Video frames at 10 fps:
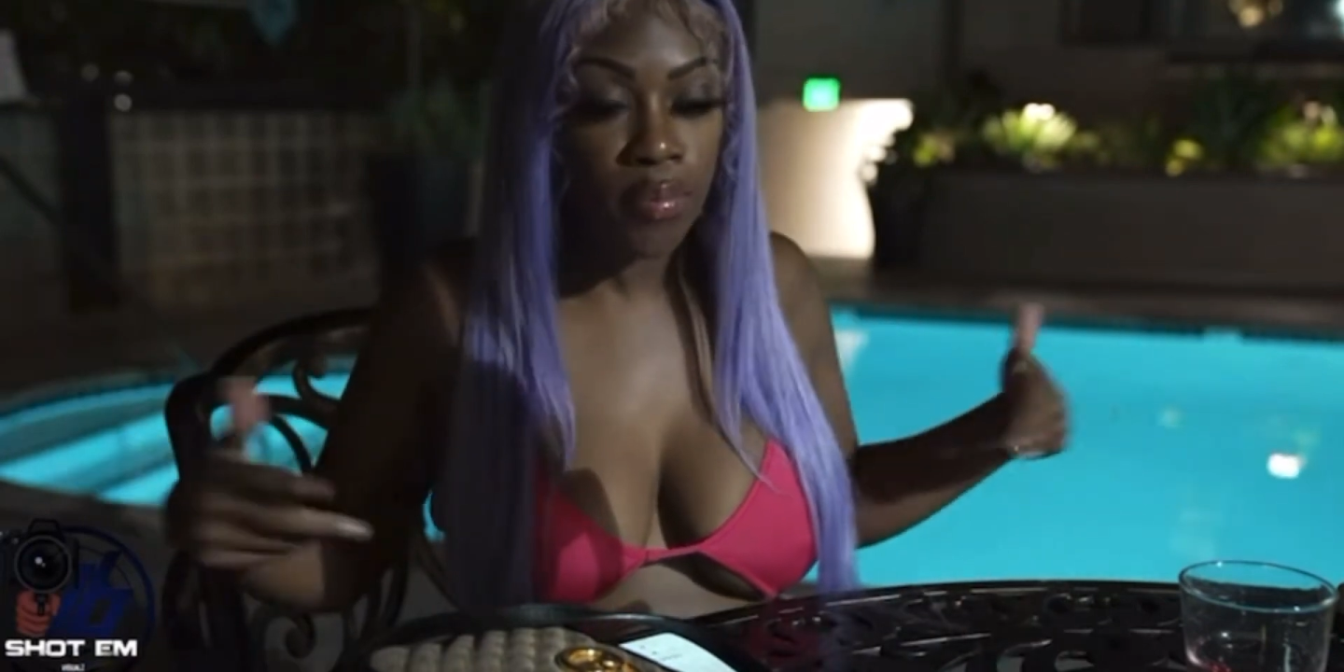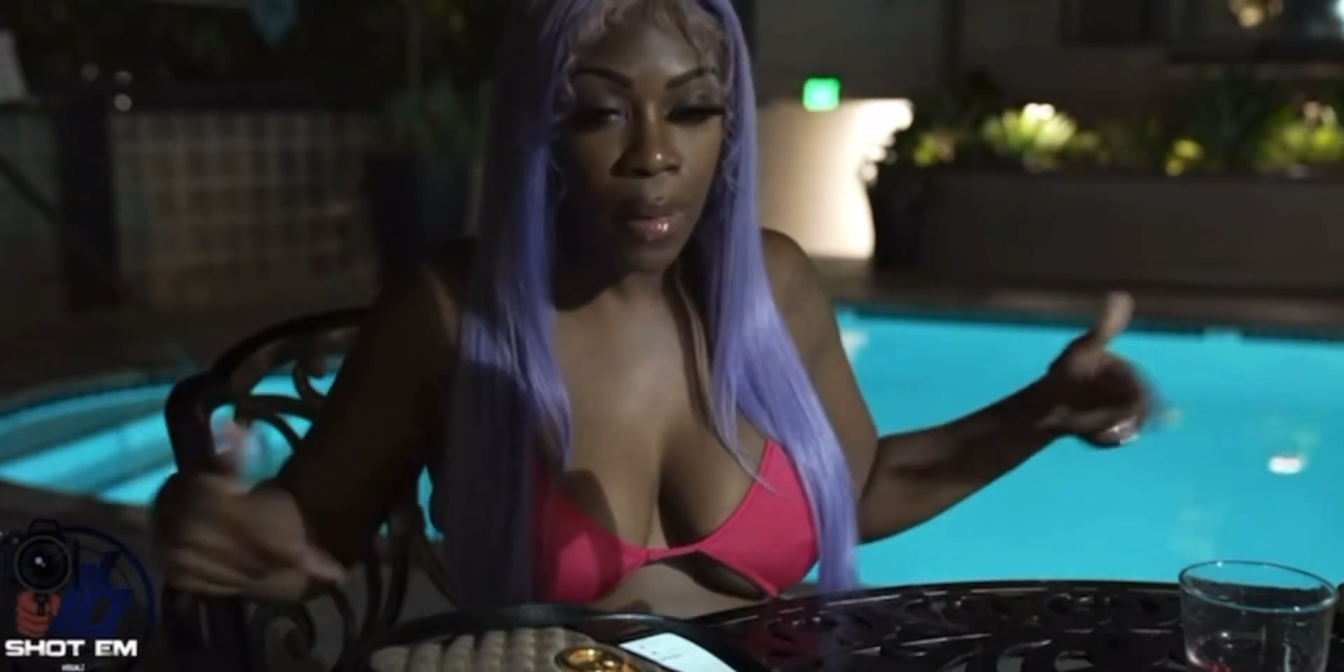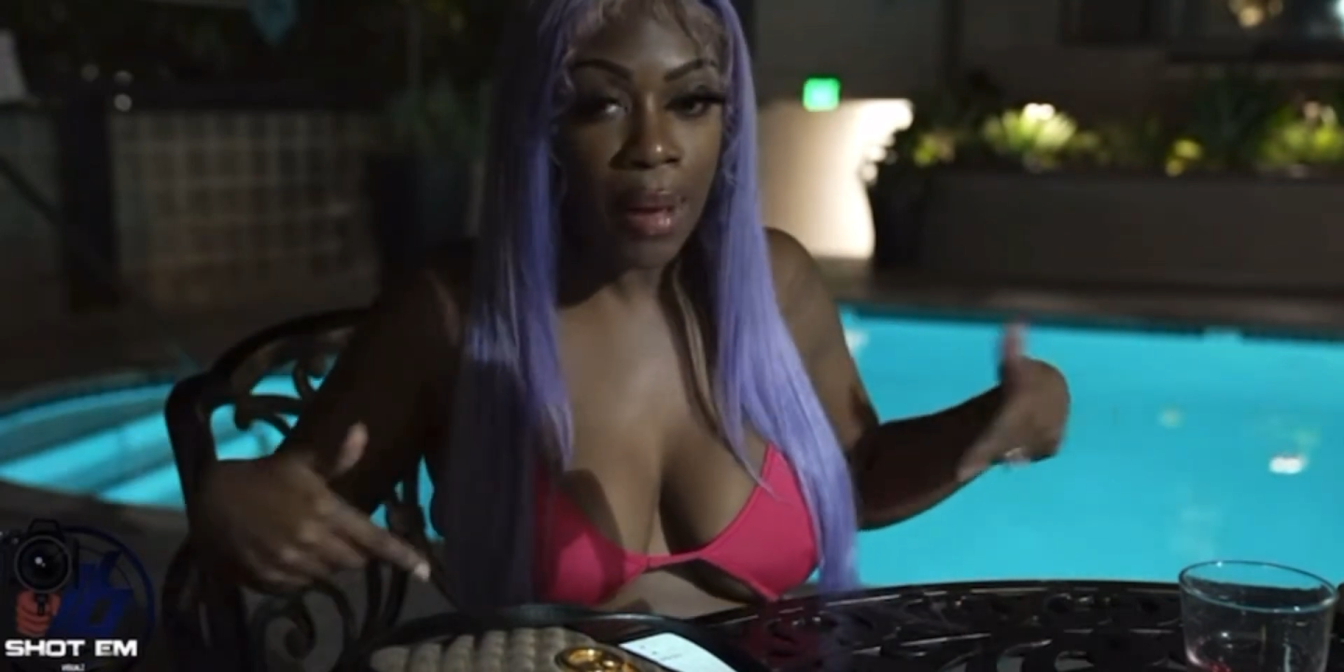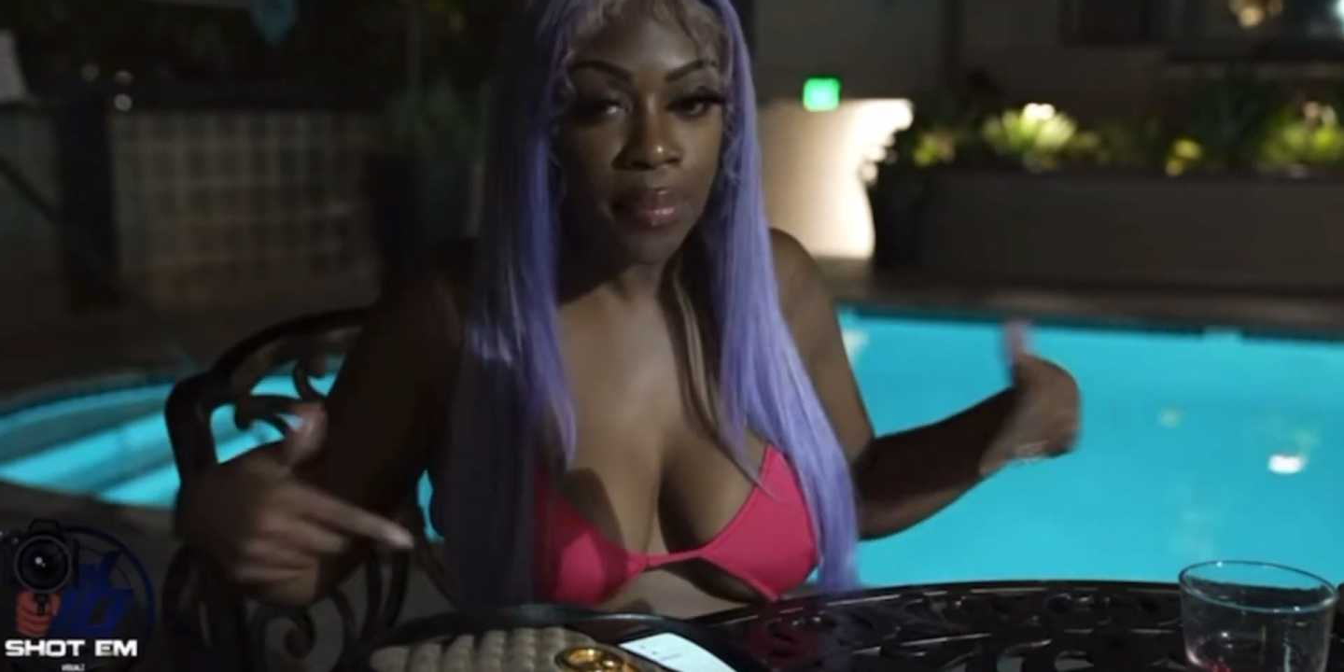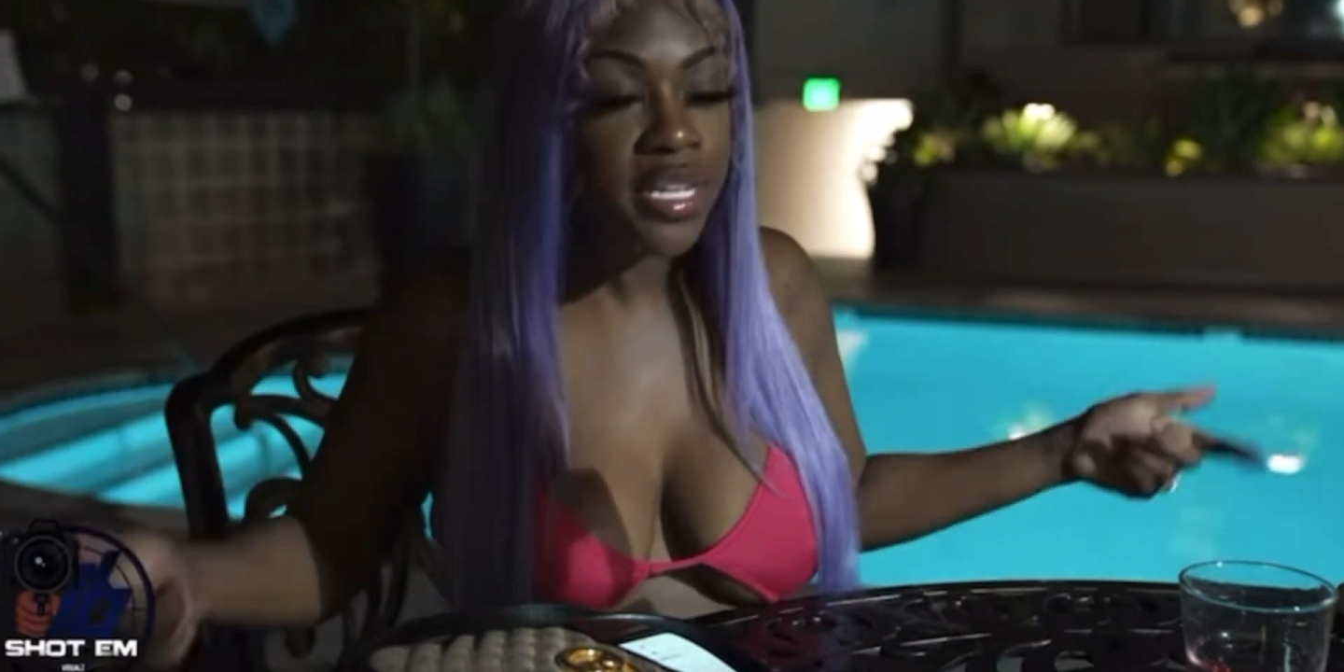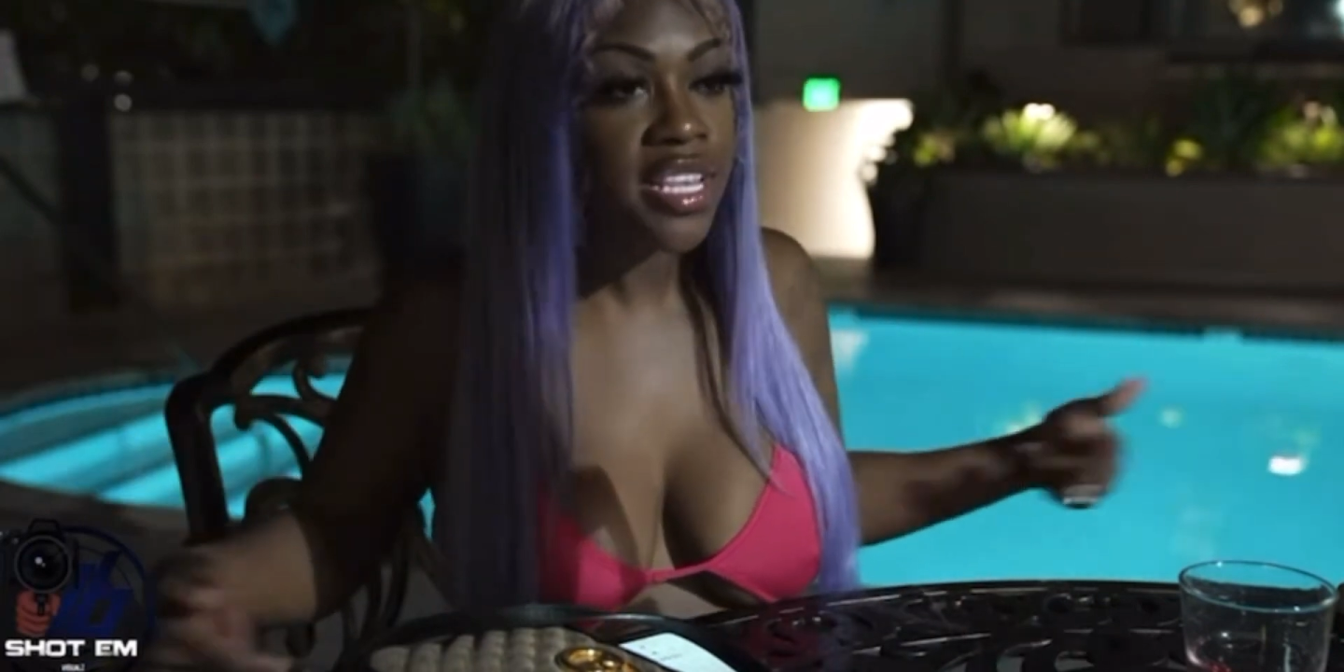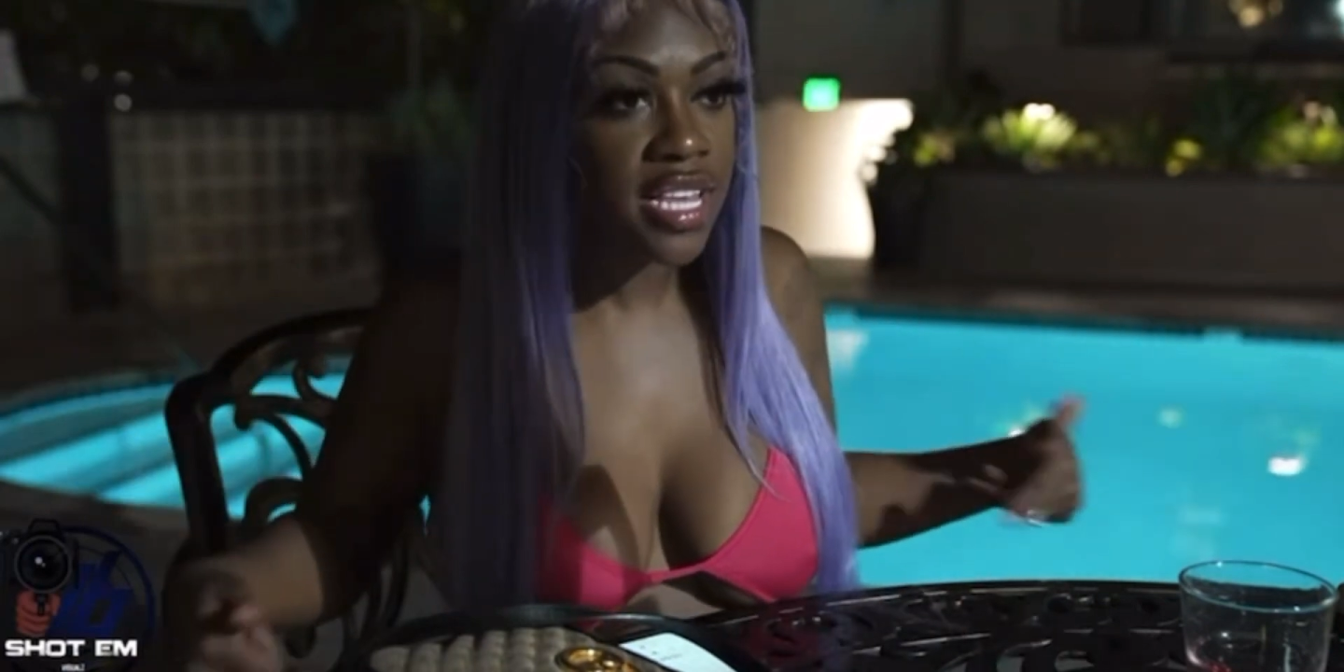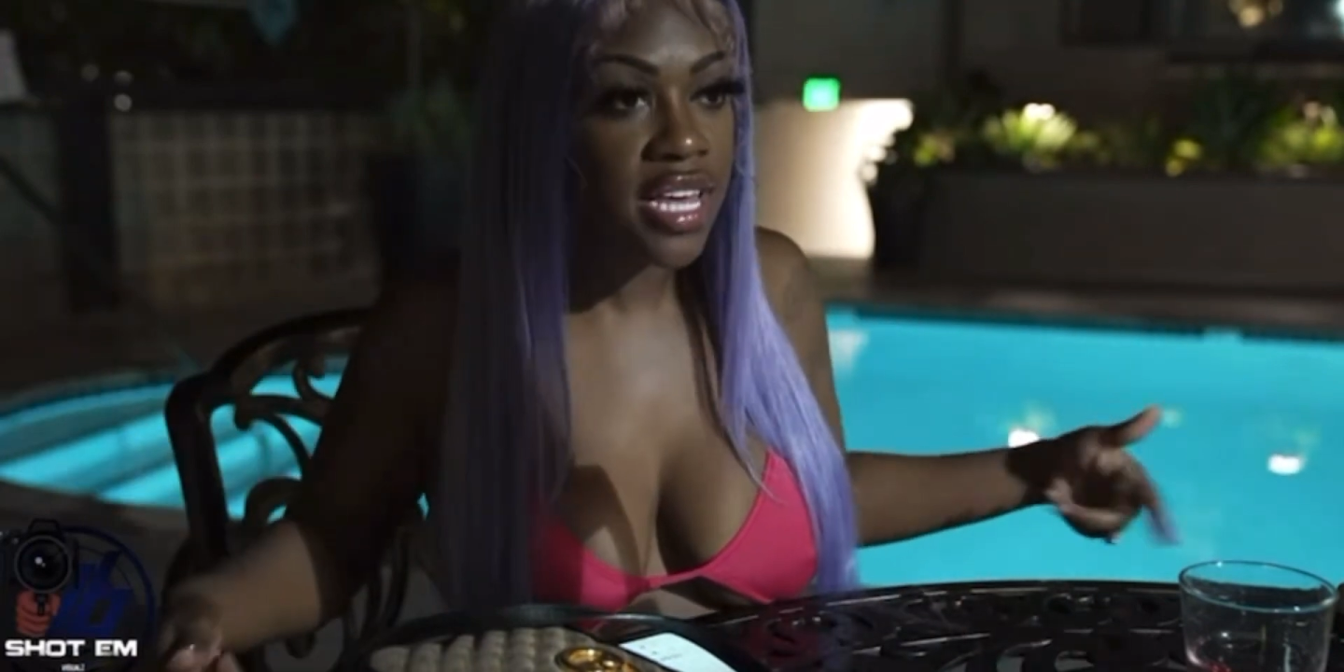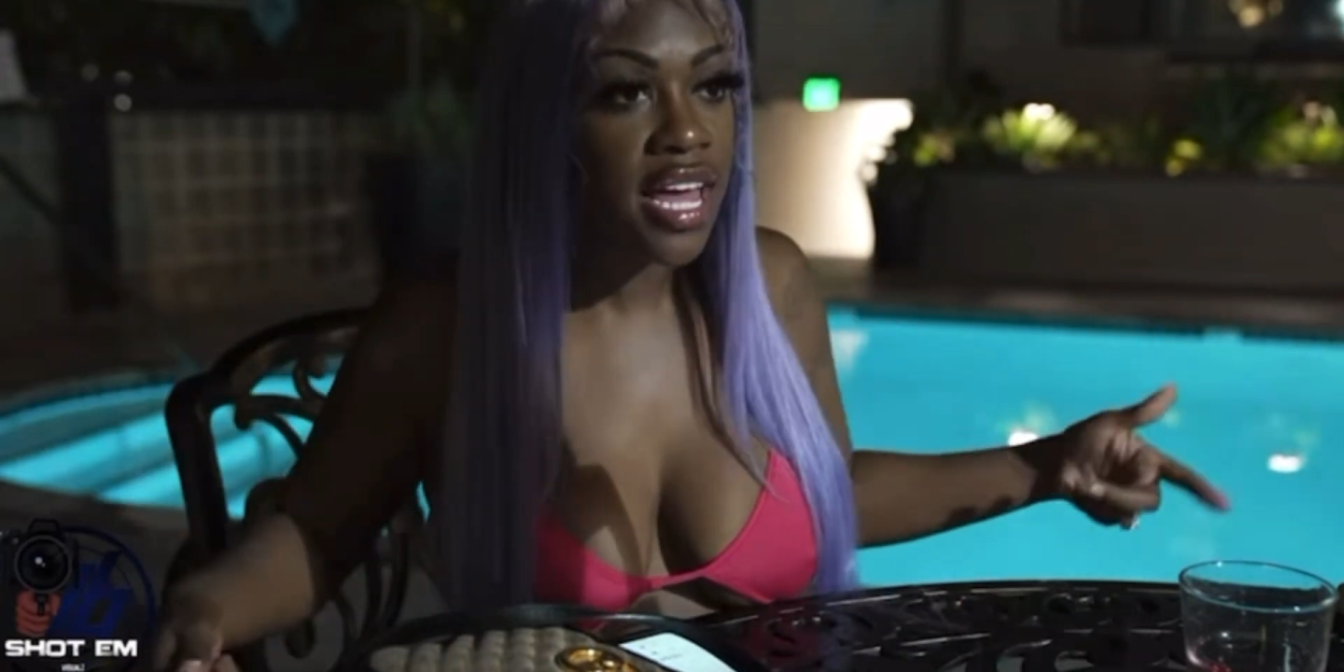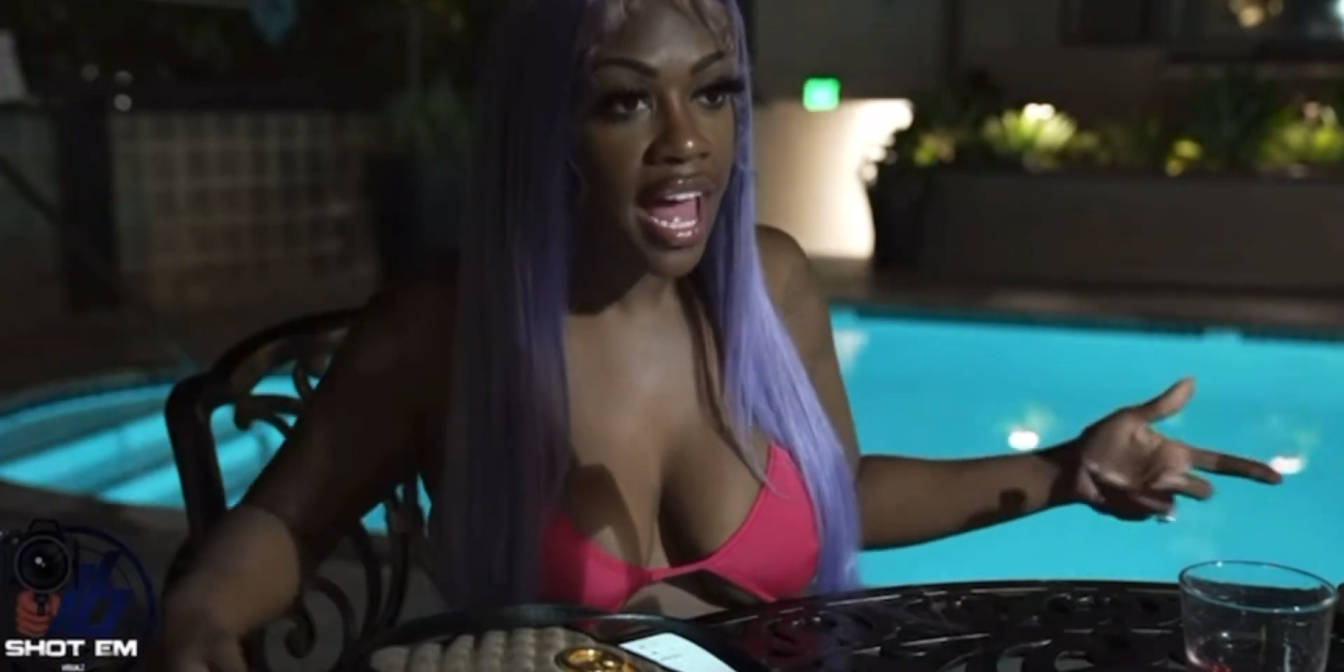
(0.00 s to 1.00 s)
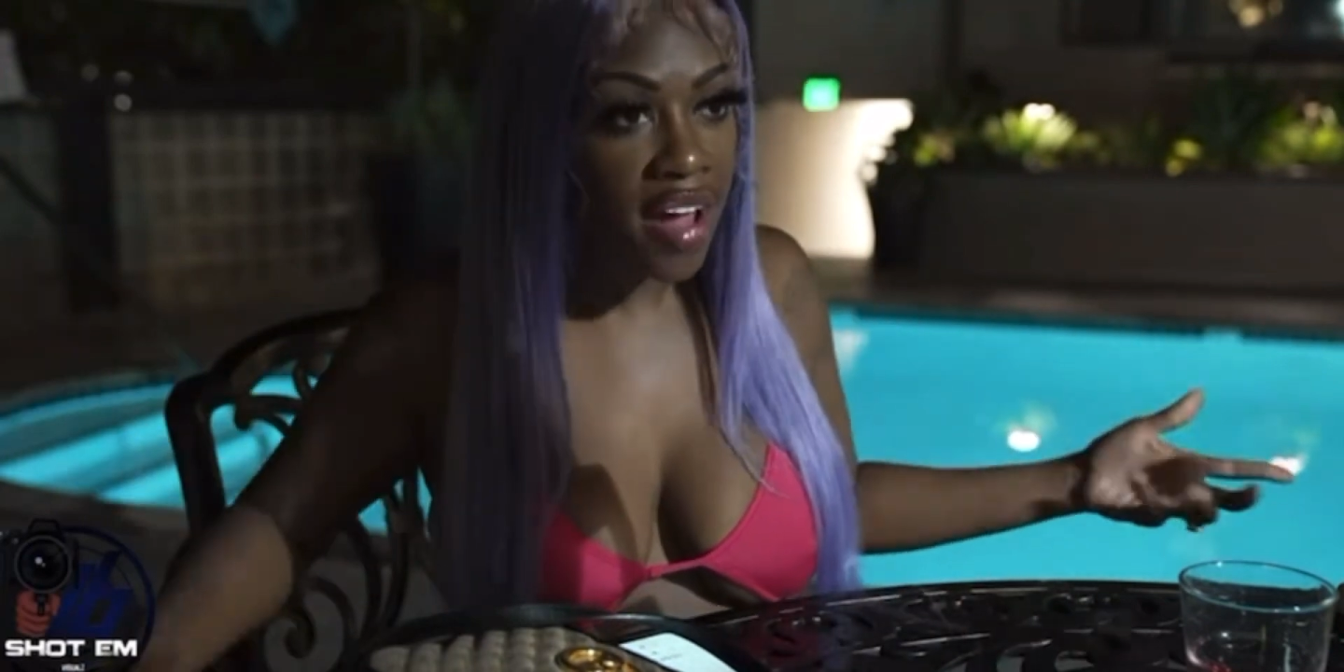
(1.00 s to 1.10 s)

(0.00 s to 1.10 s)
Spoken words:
my pussy